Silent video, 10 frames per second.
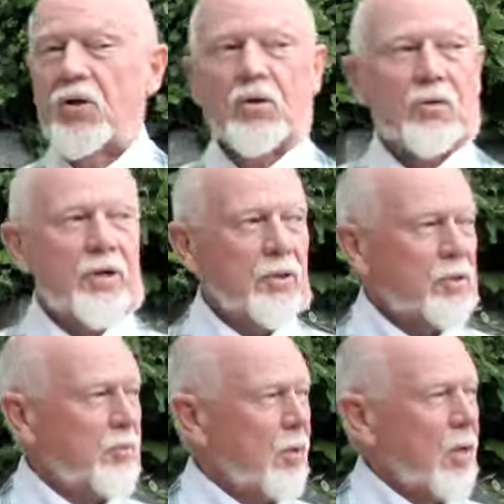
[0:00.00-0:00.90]
go to Rideau
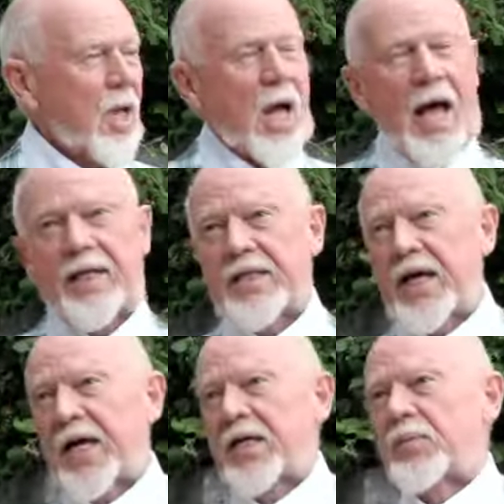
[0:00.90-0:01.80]
School, at
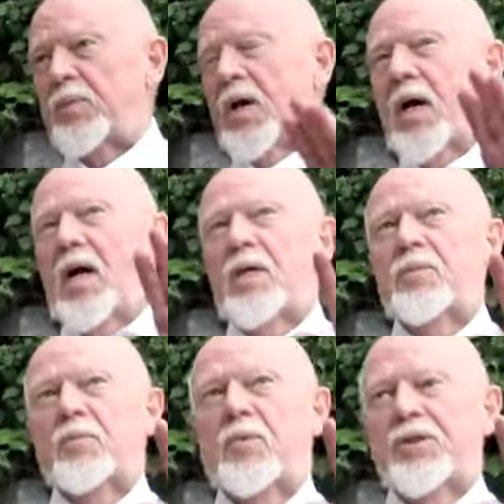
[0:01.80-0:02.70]
the end of uh,
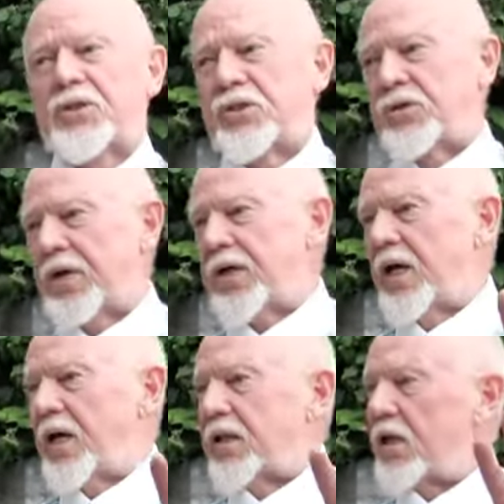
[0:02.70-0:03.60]
Princess Street,
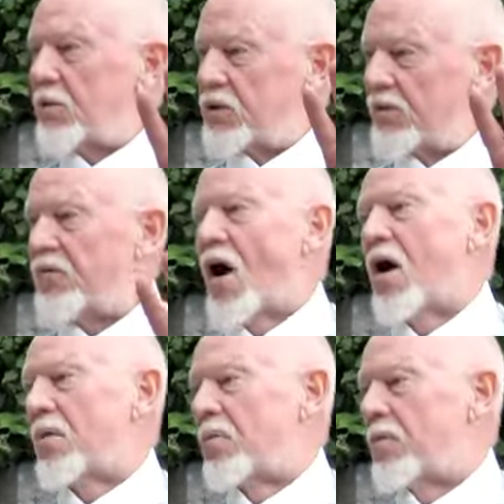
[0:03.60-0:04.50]
there was a
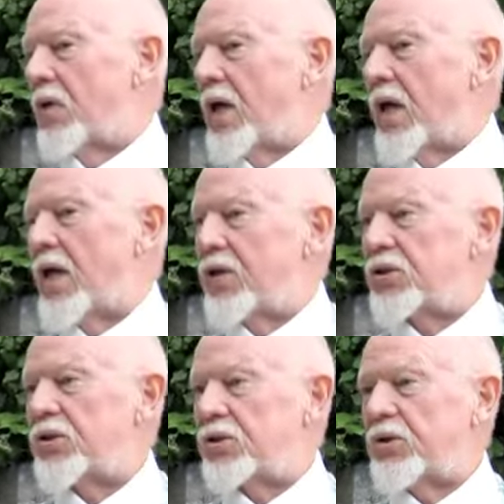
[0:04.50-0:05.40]
farm. And
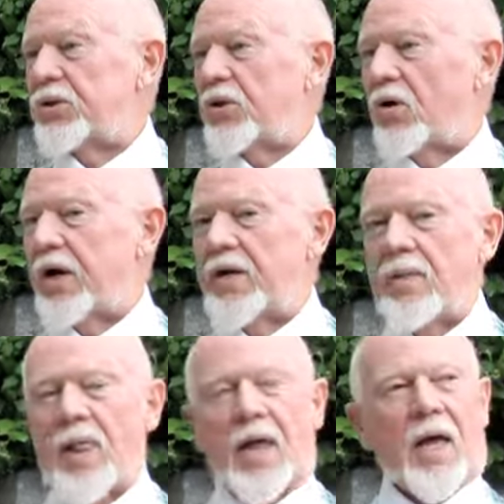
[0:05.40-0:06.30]
this is a true story.
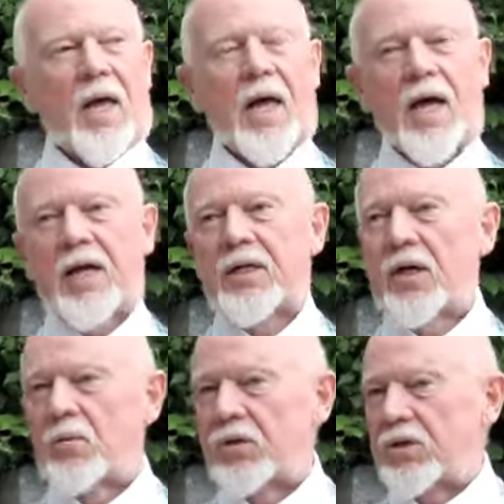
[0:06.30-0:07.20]
And
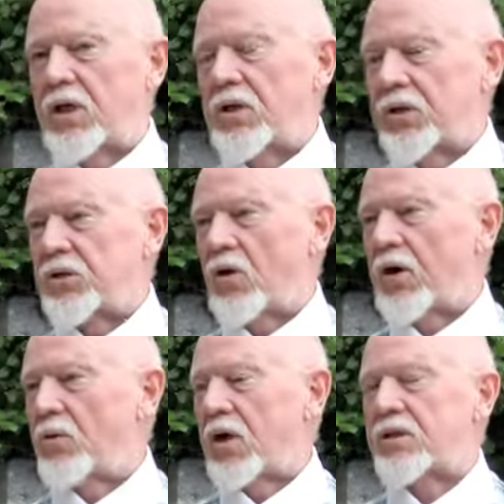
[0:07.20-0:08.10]
it was uh, the
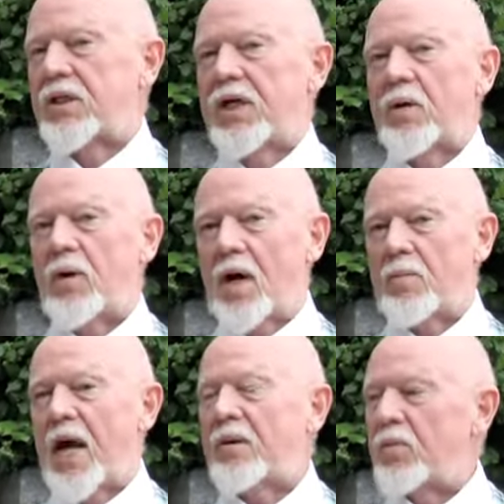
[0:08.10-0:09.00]
story was that a, a,
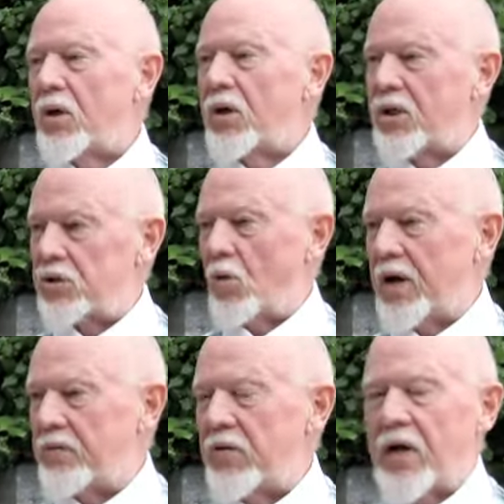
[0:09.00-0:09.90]
man murdered his
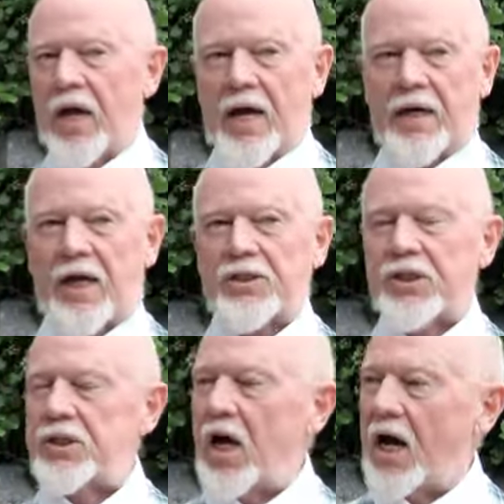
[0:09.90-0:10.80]
wife, and as
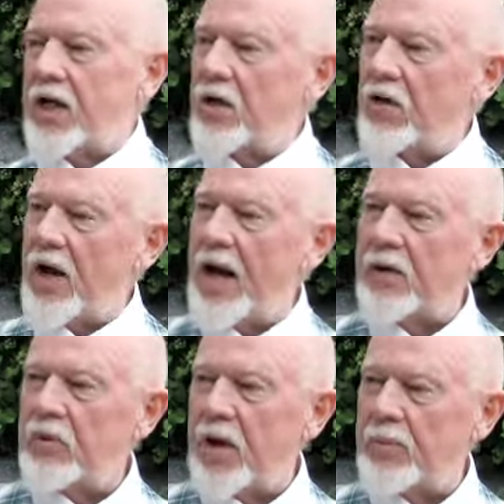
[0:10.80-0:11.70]
she died, her
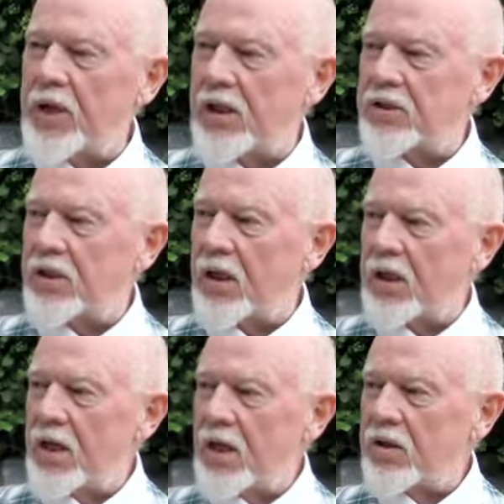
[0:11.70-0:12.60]
hand went up against the,
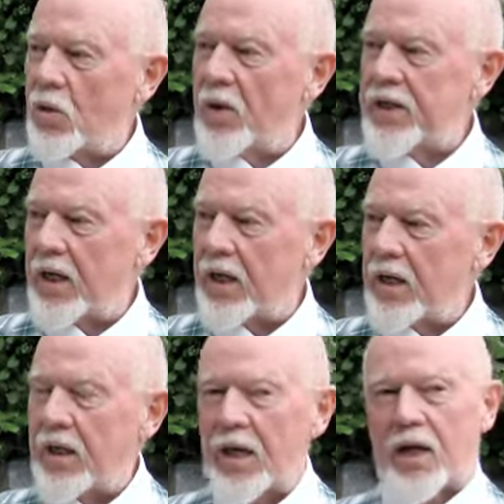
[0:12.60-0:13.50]
the window.
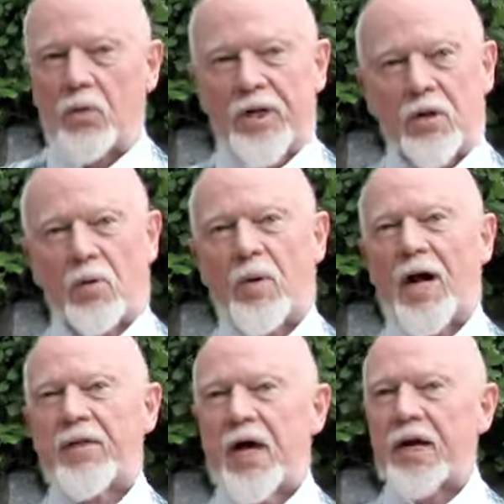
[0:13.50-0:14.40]
And we would go
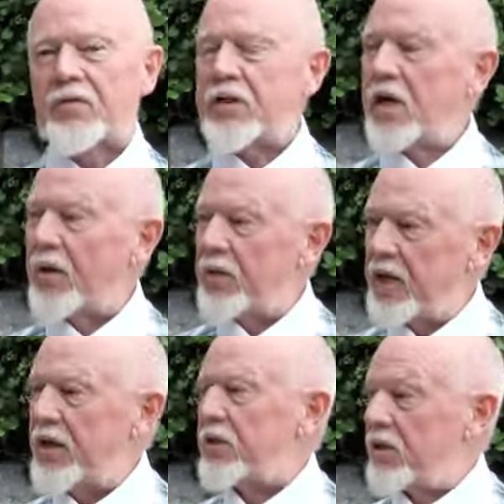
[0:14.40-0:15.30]
by that every time, and
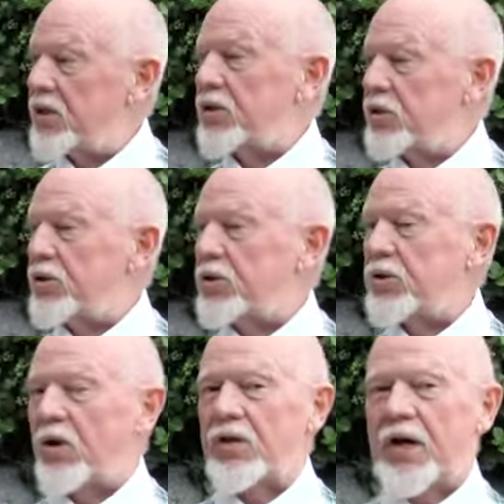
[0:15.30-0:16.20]
they this is a true
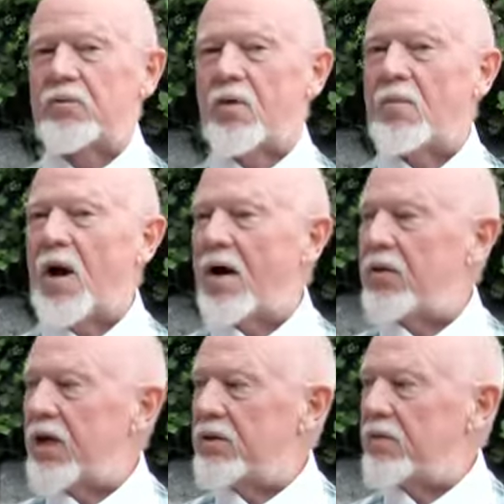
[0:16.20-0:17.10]
story. They'd rub
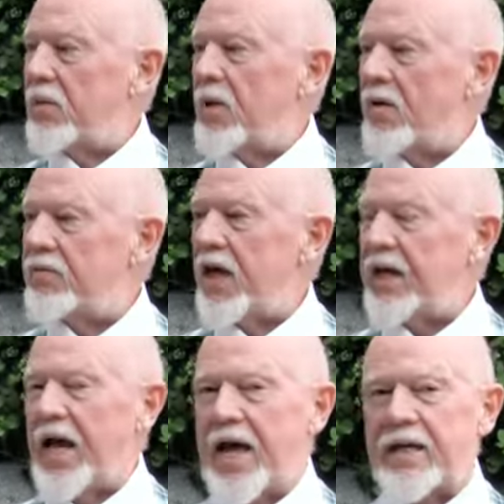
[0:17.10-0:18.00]
off, they'd rub off
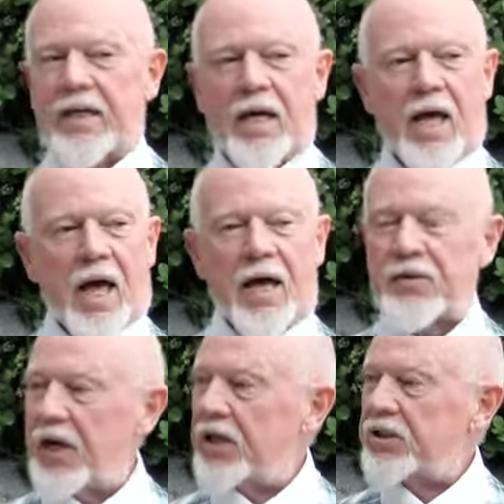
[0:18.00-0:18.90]
that hand, and
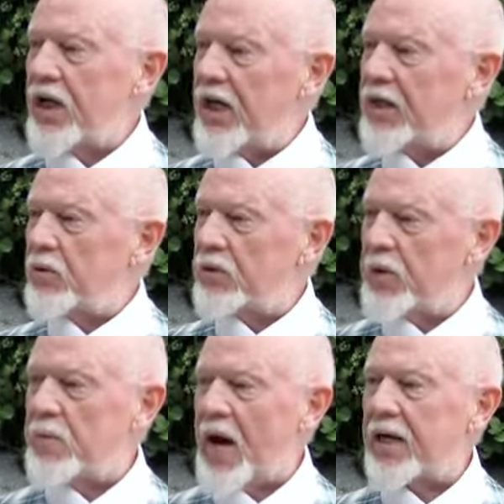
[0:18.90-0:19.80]
the next day it would
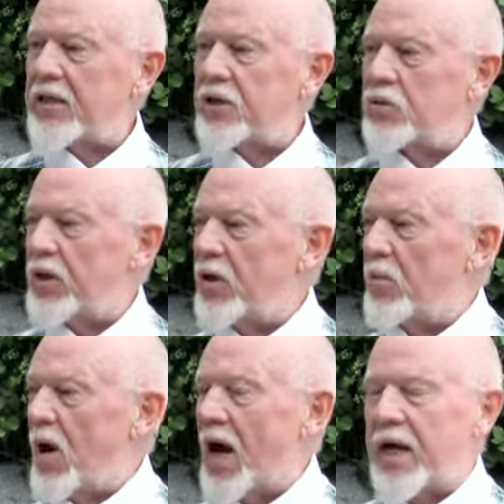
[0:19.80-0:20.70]
be back there as we go
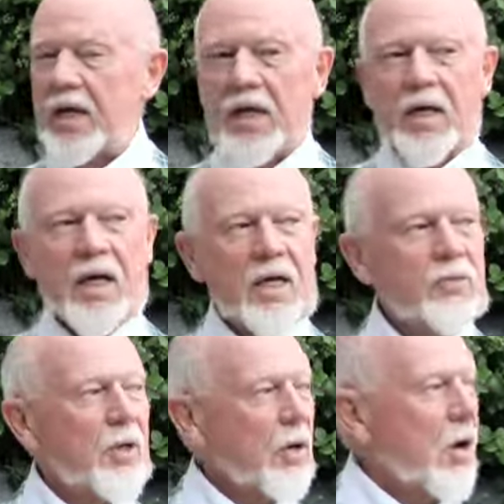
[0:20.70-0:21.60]
by
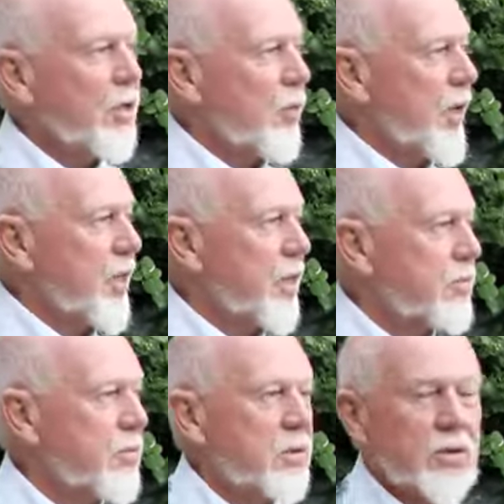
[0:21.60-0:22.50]
and we were on our way to
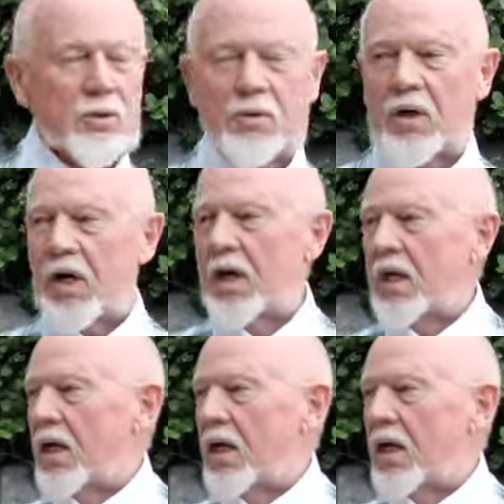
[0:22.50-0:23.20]
to uh,